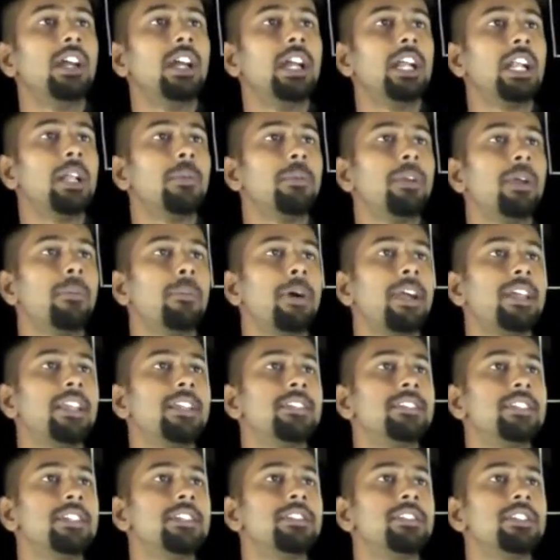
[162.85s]
It will be a
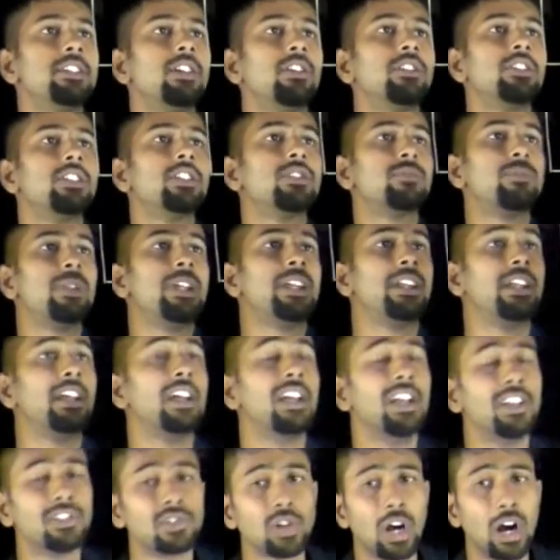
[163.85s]
minus EC on this plate.
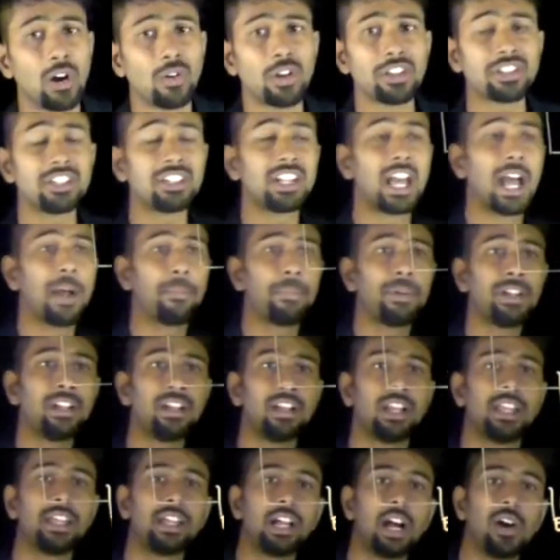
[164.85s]
So how does it
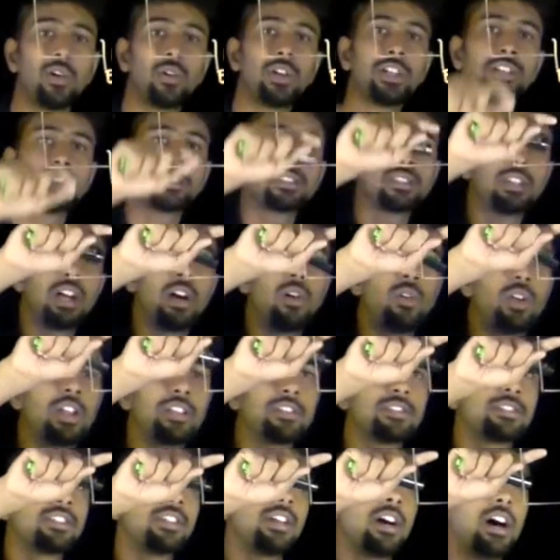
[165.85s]
happen? Like how does
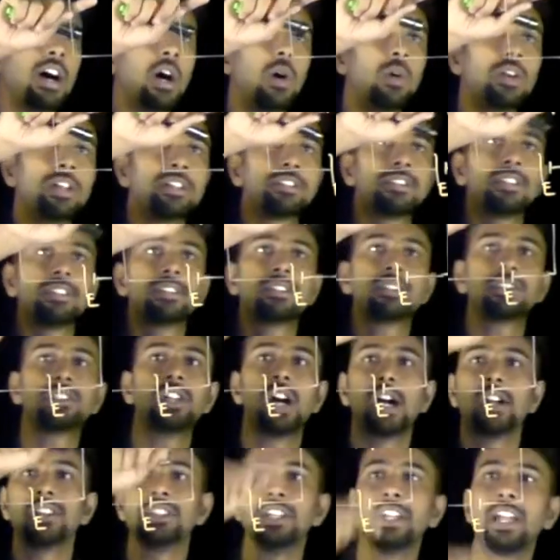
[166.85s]
this
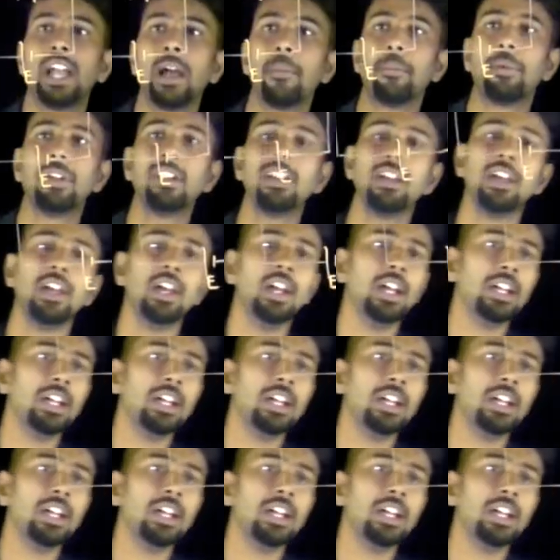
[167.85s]
charging happen?